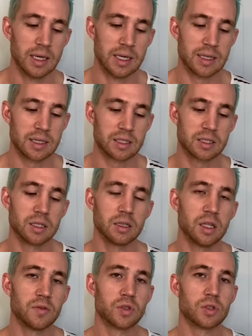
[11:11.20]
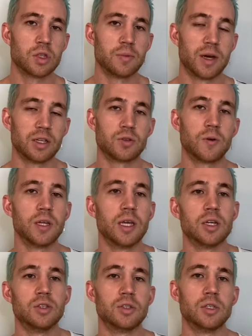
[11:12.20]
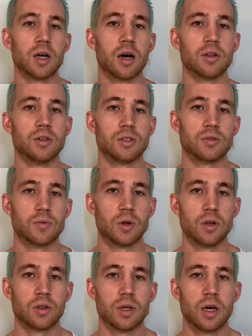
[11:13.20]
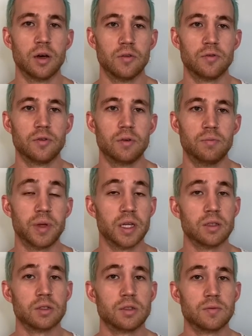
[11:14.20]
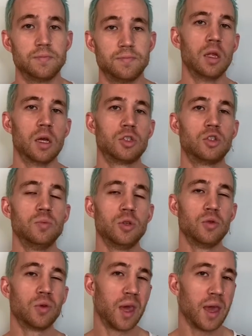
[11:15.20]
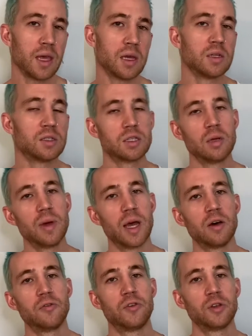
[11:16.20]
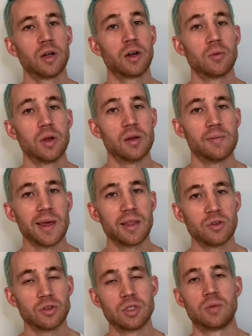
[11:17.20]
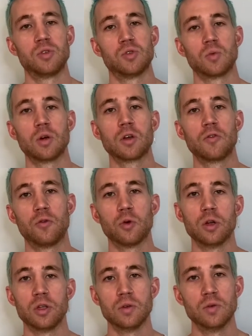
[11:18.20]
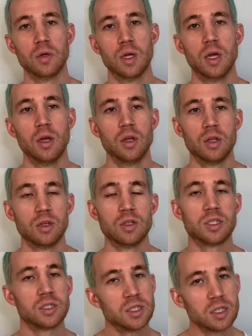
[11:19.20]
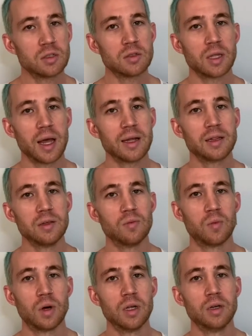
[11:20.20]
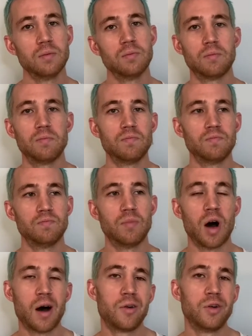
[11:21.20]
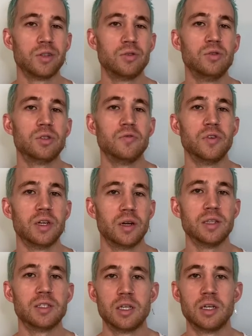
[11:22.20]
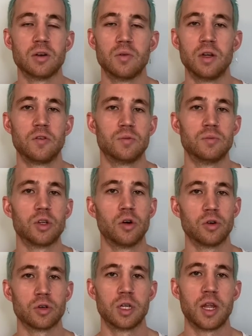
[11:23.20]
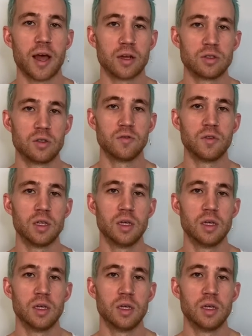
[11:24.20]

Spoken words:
And that still leaves us with about $2,800 worth of bills. Assuming you can somehow figure out a way to make those numbers work for you, you're still likely one moderate to severe incident away from total catastrophe.